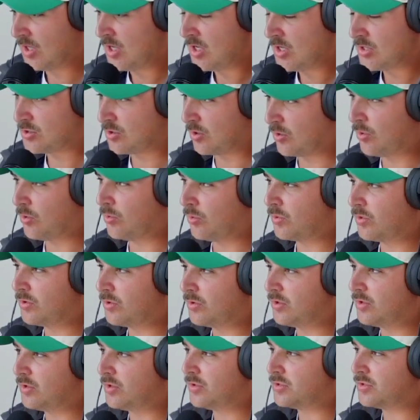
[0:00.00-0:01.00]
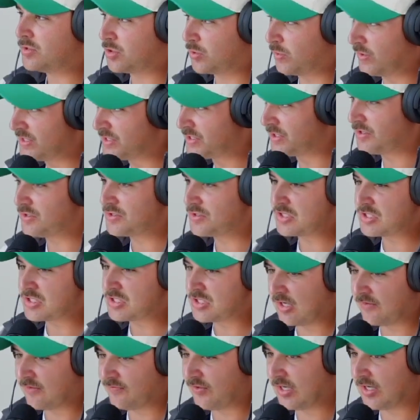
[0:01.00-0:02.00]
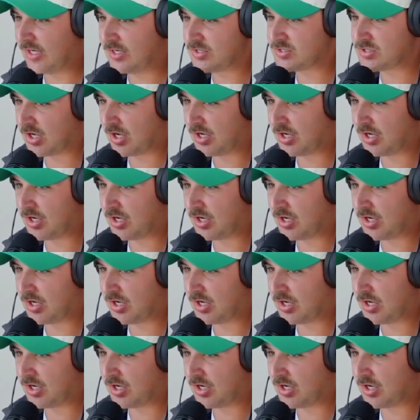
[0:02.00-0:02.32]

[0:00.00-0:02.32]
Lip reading: So twisters and stuff, like, are